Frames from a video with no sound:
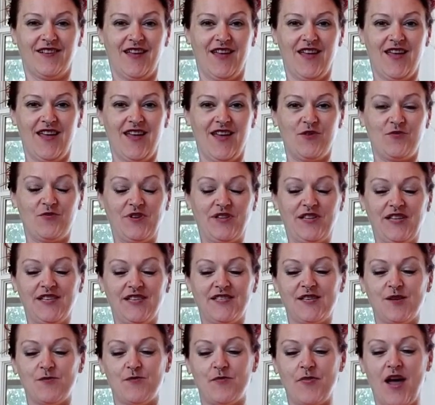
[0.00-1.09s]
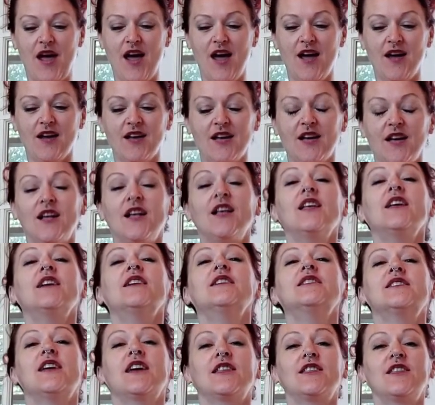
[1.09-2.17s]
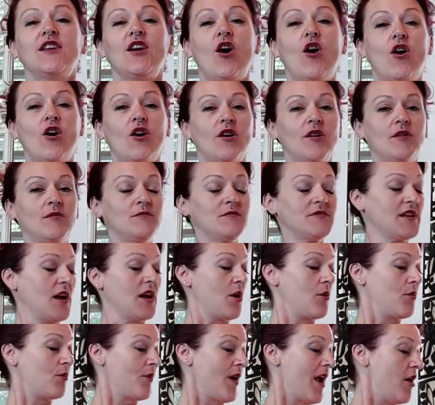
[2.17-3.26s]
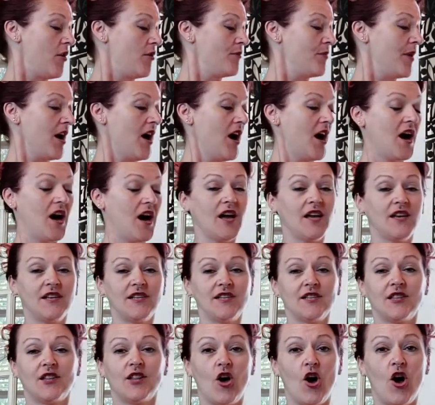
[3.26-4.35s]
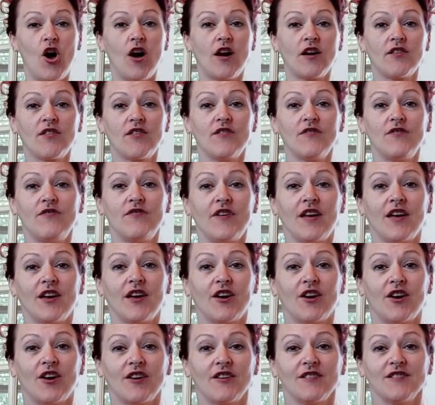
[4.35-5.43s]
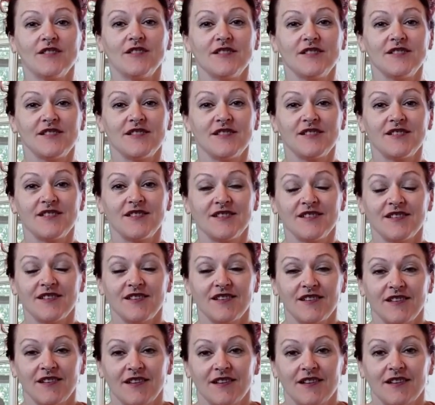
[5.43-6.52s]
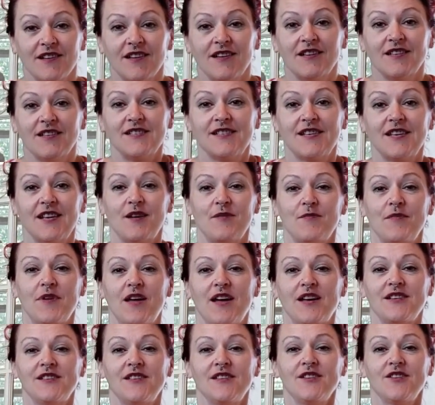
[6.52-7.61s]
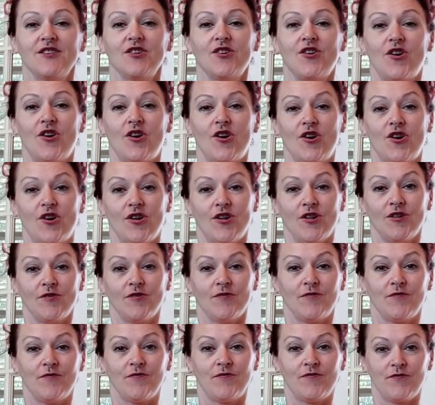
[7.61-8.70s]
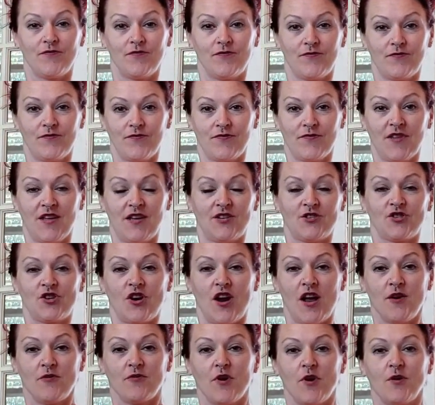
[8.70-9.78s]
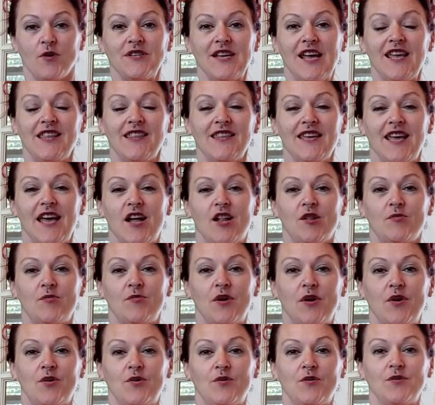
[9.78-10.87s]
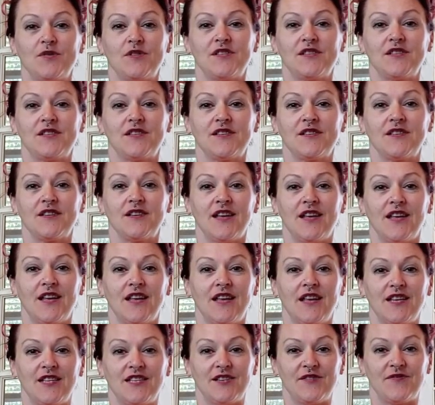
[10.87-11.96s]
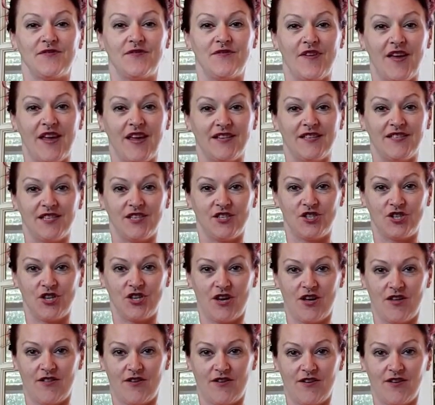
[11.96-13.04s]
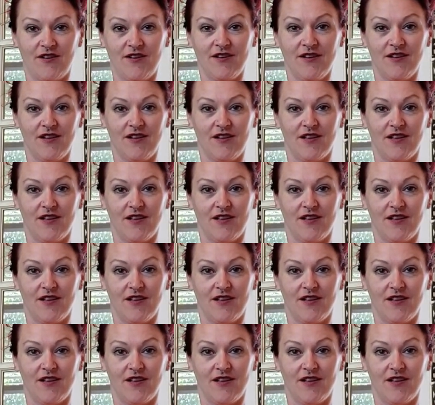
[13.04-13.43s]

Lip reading: Okay, and release it back. Take the arms around behind, lock the fingers. Sit up nice and tall. Try and rotate the elbows to face each other.